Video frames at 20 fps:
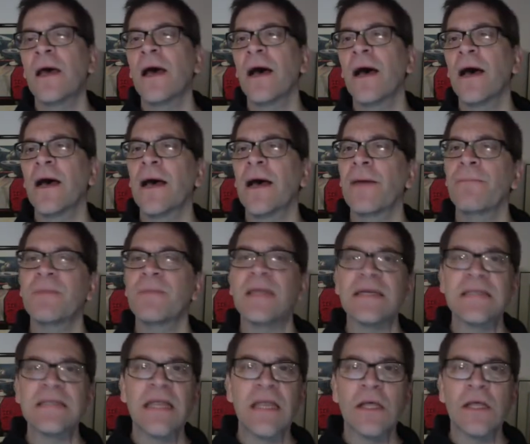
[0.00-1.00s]

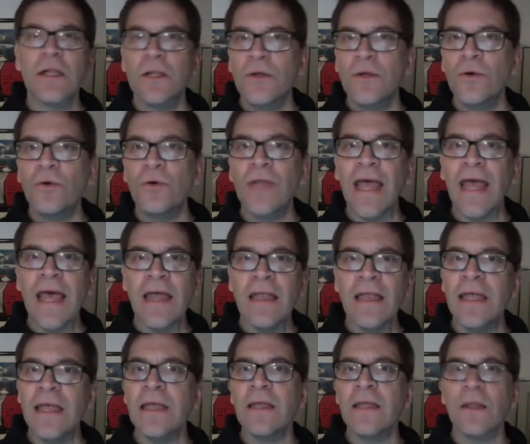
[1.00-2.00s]
Does it include
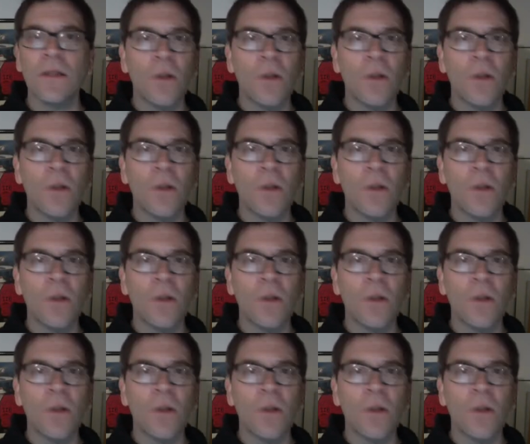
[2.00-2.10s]
any